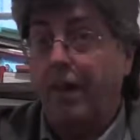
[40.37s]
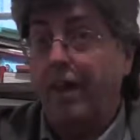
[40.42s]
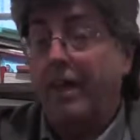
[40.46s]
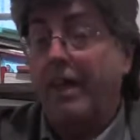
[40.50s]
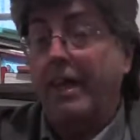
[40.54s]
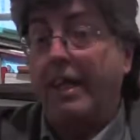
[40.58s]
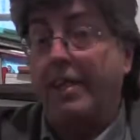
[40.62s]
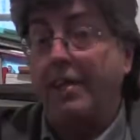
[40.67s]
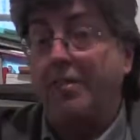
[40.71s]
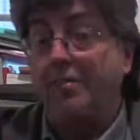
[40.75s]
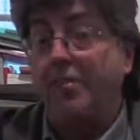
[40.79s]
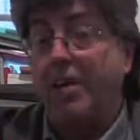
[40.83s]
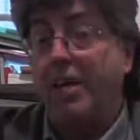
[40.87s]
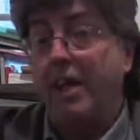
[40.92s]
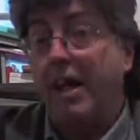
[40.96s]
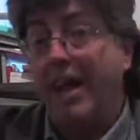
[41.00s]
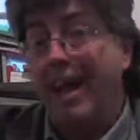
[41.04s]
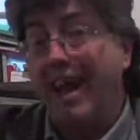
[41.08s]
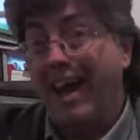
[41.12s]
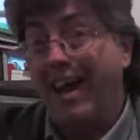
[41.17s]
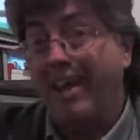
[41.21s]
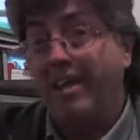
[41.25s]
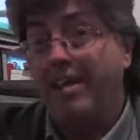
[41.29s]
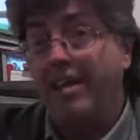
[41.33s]
He's very
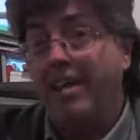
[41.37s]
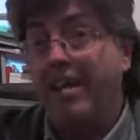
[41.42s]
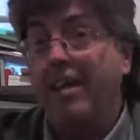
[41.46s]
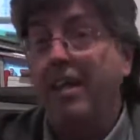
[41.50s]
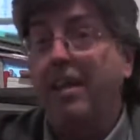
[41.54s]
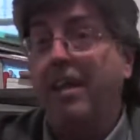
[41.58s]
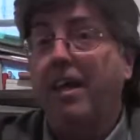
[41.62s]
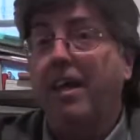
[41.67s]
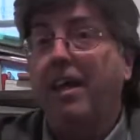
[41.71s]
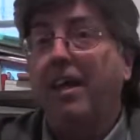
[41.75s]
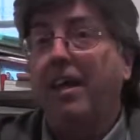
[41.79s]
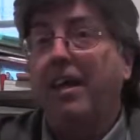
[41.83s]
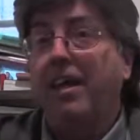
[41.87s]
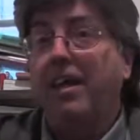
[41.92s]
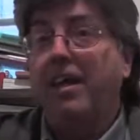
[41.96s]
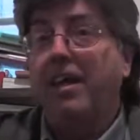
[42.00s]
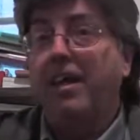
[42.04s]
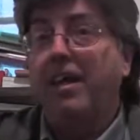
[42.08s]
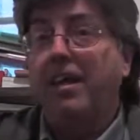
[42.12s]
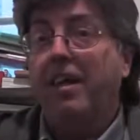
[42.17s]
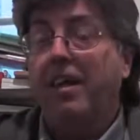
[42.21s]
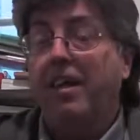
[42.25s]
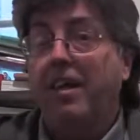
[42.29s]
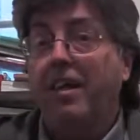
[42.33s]
handy.
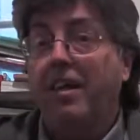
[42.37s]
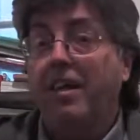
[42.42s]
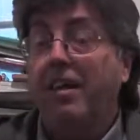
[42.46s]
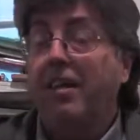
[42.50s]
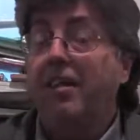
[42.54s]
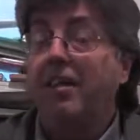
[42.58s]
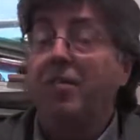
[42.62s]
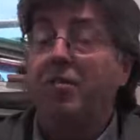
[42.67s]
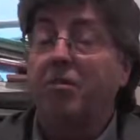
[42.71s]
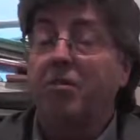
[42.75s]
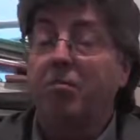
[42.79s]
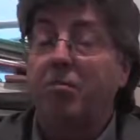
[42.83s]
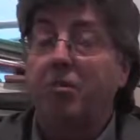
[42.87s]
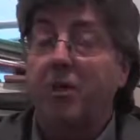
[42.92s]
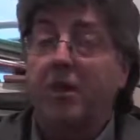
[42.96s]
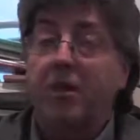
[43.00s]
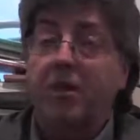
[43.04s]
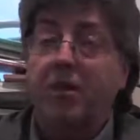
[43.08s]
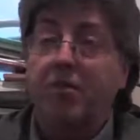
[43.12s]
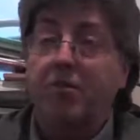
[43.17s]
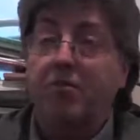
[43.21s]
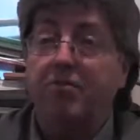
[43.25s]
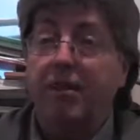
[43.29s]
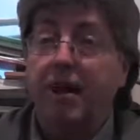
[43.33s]
He can mete
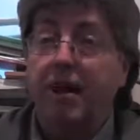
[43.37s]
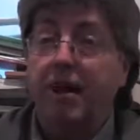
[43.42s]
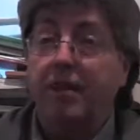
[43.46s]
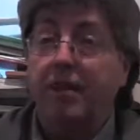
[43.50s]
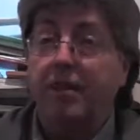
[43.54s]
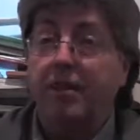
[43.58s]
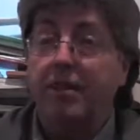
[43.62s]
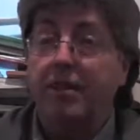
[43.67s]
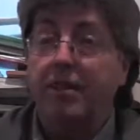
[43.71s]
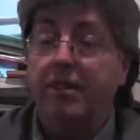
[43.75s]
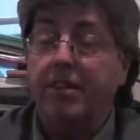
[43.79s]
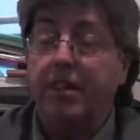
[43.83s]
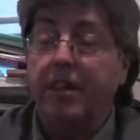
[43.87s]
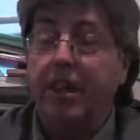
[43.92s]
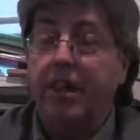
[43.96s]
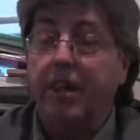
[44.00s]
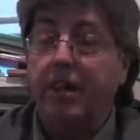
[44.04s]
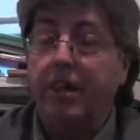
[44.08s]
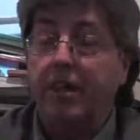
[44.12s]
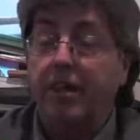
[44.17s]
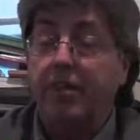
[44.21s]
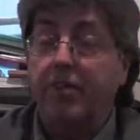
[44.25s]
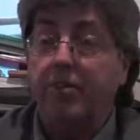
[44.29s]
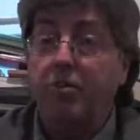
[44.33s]
out the violence and
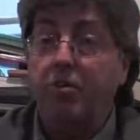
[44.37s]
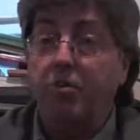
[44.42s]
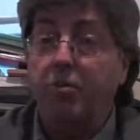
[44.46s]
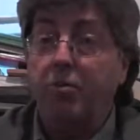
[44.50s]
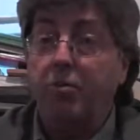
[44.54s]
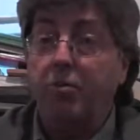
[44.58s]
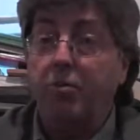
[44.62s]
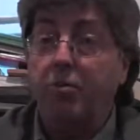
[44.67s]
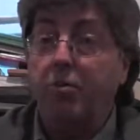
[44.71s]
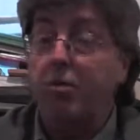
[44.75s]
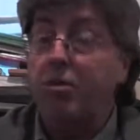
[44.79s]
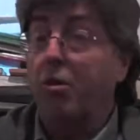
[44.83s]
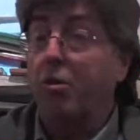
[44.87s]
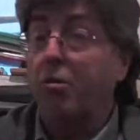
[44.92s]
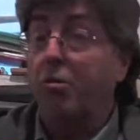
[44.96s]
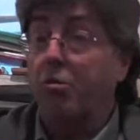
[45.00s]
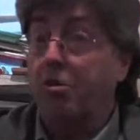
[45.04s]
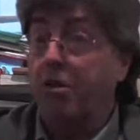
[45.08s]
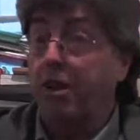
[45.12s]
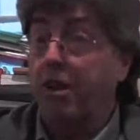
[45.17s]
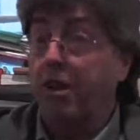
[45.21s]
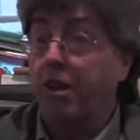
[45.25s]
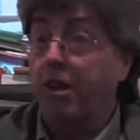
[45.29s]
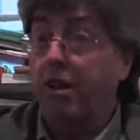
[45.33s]
he can do it without
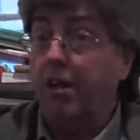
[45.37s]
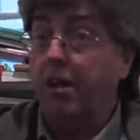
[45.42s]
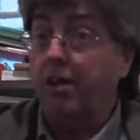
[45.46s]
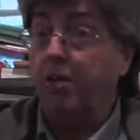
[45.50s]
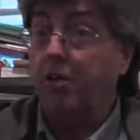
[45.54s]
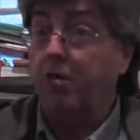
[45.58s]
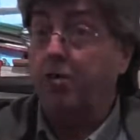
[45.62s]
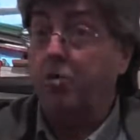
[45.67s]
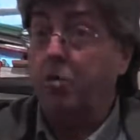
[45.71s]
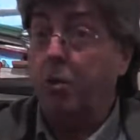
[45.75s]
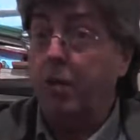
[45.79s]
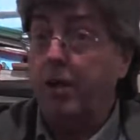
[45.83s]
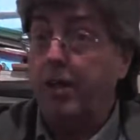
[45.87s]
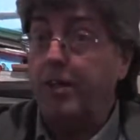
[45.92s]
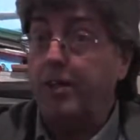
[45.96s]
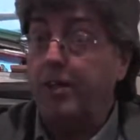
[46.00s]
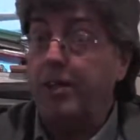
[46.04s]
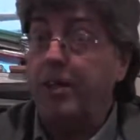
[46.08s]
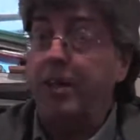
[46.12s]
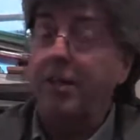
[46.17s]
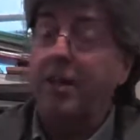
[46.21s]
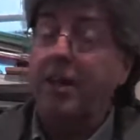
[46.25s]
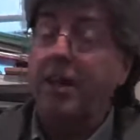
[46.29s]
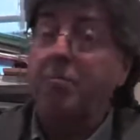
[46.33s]
thinking twice,
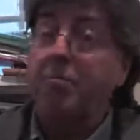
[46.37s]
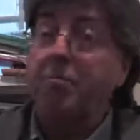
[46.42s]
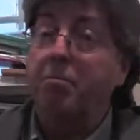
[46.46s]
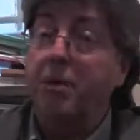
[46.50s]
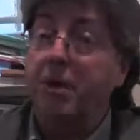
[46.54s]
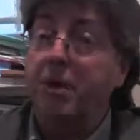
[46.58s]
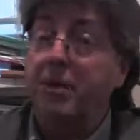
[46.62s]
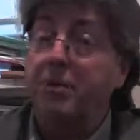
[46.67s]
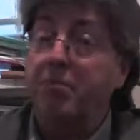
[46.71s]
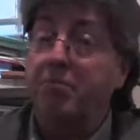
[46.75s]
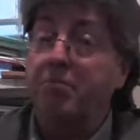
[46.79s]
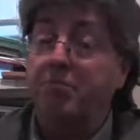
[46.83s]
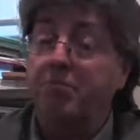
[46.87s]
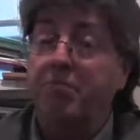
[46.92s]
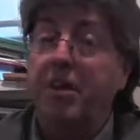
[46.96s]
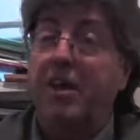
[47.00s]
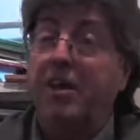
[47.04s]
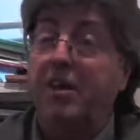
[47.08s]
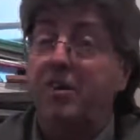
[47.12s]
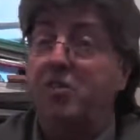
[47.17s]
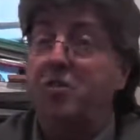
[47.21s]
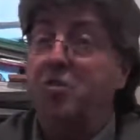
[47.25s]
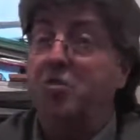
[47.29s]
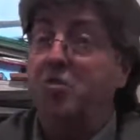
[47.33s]
and that makes him
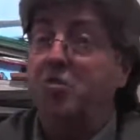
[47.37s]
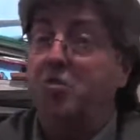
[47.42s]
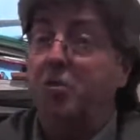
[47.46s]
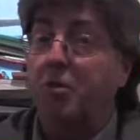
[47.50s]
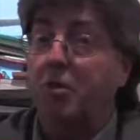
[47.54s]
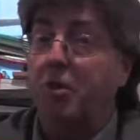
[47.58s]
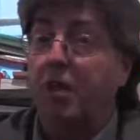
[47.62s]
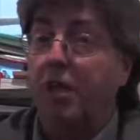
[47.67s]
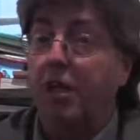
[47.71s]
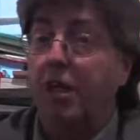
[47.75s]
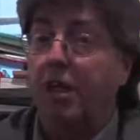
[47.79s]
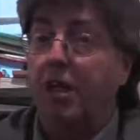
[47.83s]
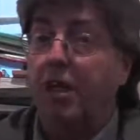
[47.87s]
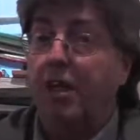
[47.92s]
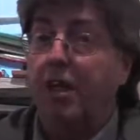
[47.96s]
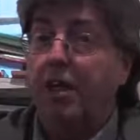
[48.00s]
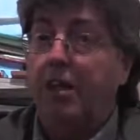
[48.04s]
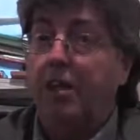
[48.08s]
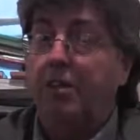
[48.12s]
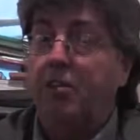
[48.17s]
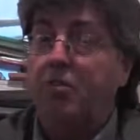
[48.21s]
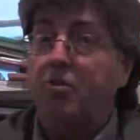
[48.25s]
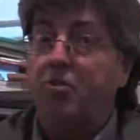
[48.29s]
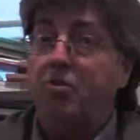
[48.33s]
very useful
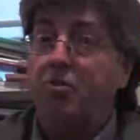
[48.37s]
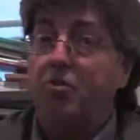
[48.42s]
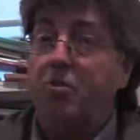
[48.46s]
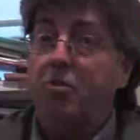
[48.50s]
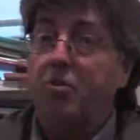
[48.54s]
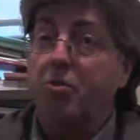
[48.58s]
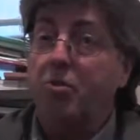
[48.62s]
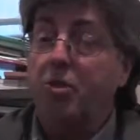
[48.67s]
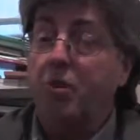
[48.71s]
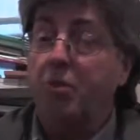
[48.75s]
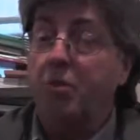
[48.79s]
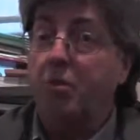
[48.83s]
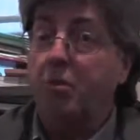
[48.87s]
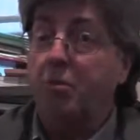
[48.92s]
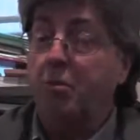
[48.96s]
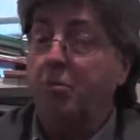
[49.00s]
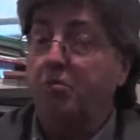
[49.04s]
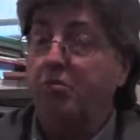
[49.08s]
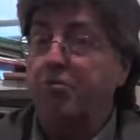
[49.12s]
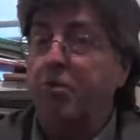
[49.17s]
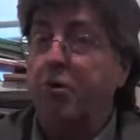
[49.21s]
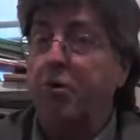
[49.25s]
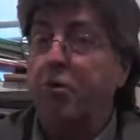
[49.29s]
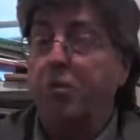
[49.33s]
to some of the more
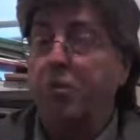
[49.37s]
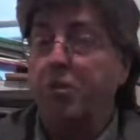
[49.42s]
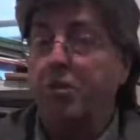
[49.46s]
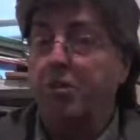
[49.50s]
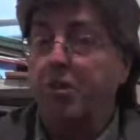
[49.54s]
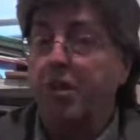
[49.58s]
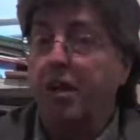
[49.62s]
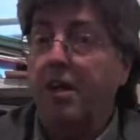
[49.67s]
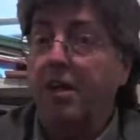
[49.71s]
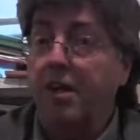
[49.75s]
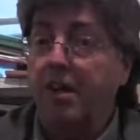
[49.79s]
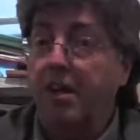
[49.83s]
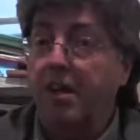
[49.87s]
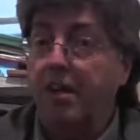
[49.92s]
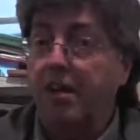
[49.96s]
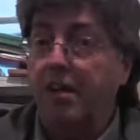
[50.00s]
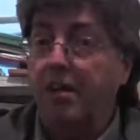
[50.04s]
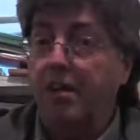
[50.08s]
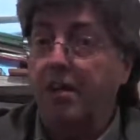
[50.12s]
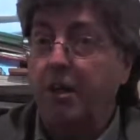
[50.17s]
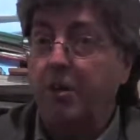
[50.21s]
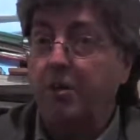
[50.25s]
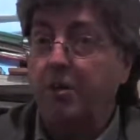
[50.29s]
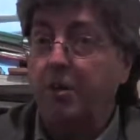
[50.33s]
forward-thinking
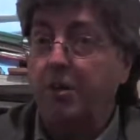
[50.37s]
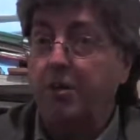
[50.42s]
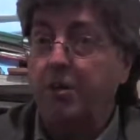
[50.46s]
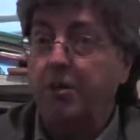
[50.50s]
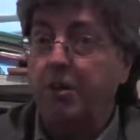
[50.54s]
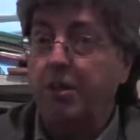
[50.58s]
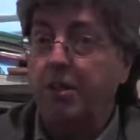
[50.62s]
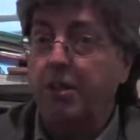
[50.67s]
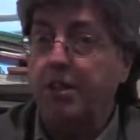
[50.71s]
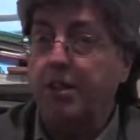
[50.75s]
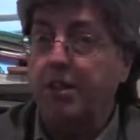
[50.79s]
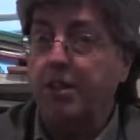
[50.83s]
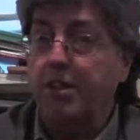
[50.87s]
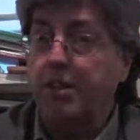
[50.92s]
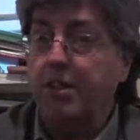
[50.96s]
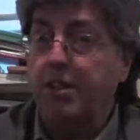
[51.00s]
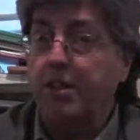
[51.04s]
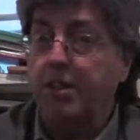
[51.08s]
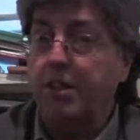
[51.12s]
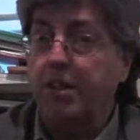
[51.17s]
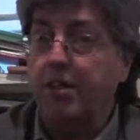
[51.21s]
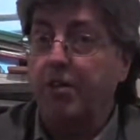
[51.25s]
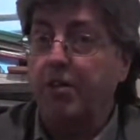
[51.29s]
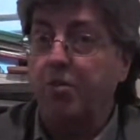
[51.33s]
criminals in the
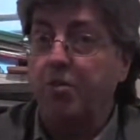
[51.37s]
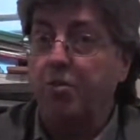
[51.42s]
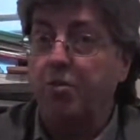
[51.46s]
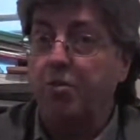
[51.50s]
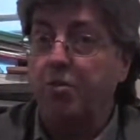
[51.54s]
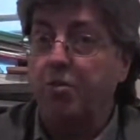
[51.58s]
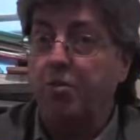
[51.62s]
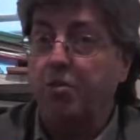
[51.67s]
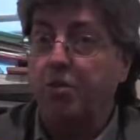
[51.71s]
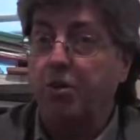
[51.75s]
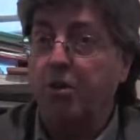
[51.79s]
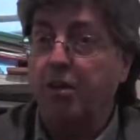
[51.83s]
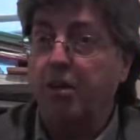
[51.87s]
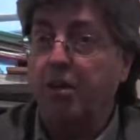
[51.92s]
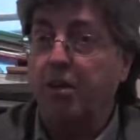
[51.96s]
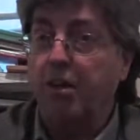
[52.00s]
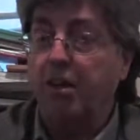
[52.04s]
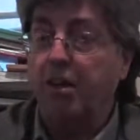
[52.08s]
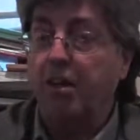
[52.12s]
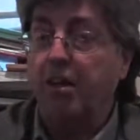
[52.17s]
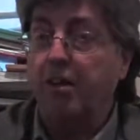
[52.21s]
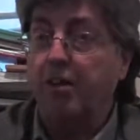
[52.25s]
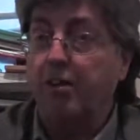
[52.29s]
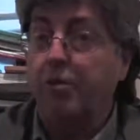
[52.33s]
city who
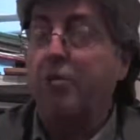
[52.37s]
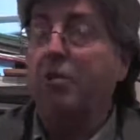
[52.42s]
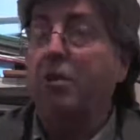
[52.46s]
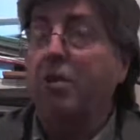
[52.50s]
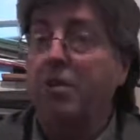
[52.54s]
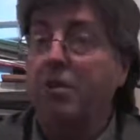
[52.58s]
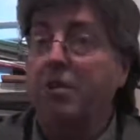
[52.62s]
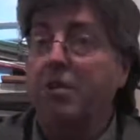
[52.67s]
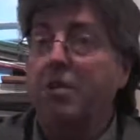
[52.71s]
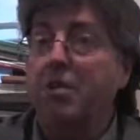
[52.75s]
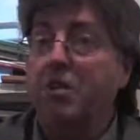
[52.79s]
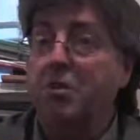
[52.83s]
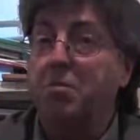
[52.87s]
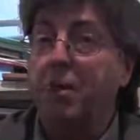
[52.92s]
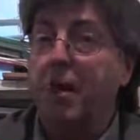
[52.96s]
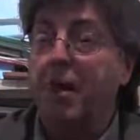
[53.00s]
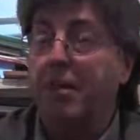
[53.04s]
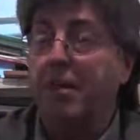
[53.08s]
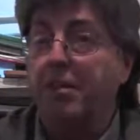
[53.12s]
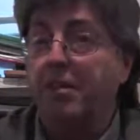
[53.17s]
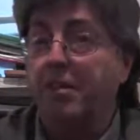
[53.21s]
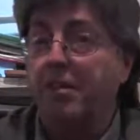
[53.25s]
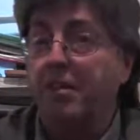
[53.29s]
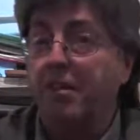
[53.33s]
are looking to
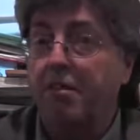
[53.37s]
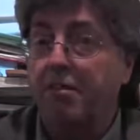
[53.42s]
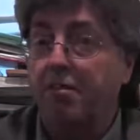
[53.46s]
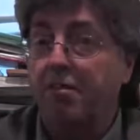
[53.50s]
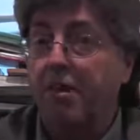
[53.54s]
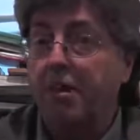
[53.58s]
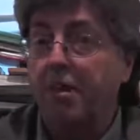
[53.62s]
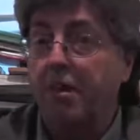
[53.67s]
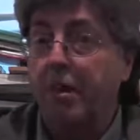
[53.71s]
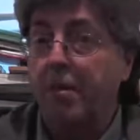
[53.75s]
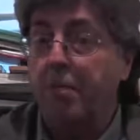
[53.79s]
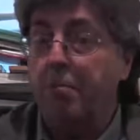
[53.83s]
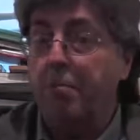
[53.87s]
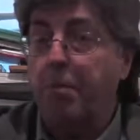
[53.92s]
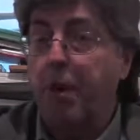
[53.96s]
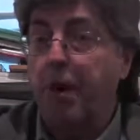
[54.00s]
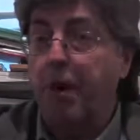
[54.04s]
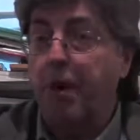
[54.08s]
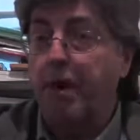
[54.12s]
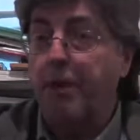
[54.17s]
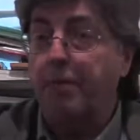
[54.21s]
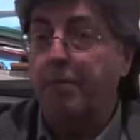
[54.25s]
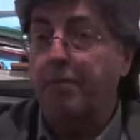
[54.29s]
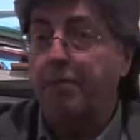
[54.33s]
expand their
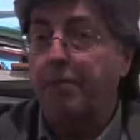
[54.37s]
empire.